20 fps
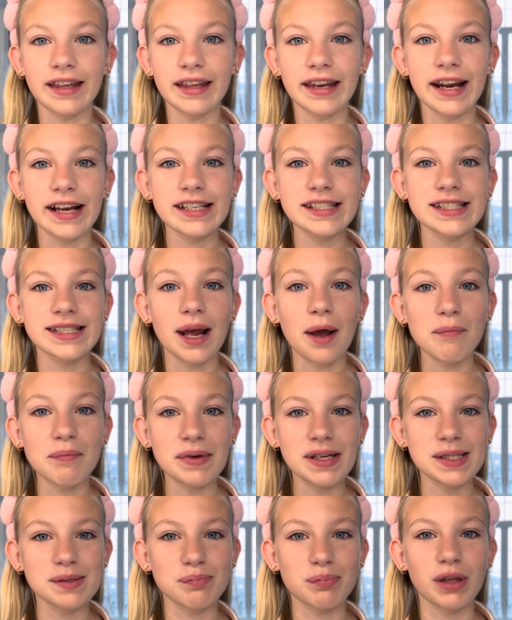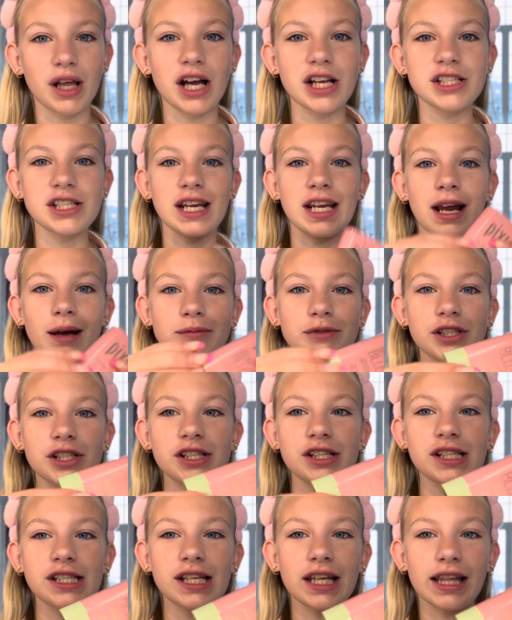next step is blush, and I'm
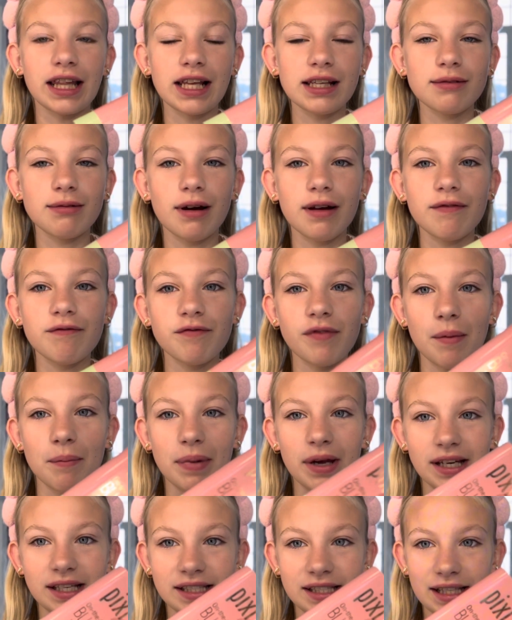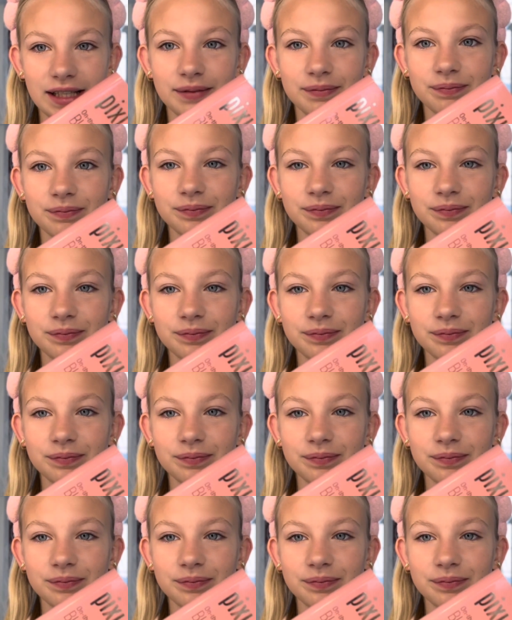just using this one from Pixie.